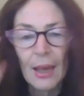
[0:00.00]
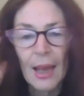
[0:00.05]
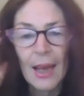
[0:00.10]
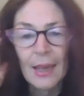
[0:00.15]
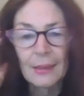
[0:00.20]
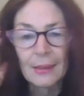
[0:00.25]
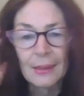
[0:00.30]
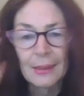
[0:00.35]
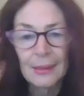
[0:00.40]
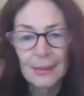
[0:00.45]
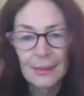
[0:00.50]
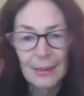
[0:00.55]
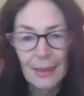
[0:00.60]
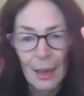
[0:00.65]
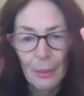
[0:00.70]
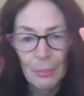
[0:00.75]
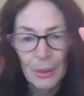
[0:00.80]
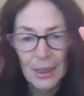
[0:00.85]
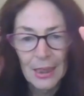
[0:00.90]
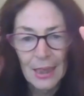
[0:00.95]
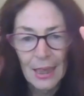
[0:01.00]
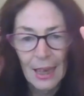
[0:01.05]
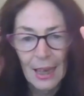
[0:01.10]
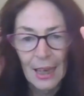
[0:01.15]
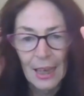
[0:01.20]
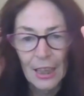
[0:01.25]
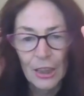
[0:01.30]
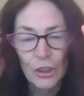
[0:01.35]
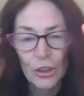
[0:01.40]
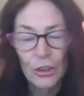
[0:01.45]
and
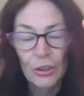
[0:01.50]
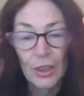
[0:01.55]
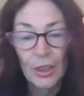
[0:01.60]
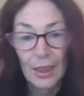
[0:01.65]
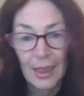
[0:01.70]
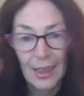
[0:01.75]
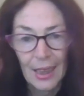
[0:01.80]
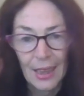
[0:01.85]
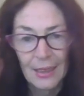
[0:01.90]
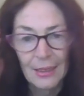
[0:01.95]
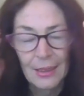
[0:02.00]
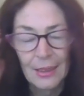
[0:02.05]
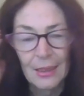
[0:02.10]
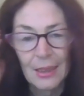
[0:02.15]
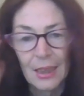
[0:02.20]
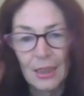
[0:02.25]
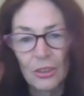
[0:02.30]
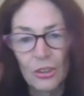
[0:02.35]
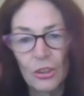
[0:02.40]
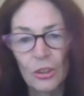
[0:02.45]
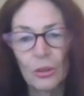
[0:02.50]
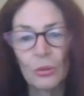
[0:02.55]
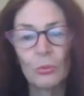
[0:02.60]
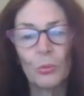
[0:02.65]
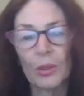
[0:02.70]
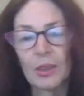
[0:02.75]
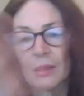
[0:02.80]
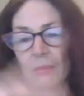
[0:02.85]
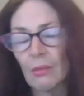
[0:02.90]
sabotage that he entered into with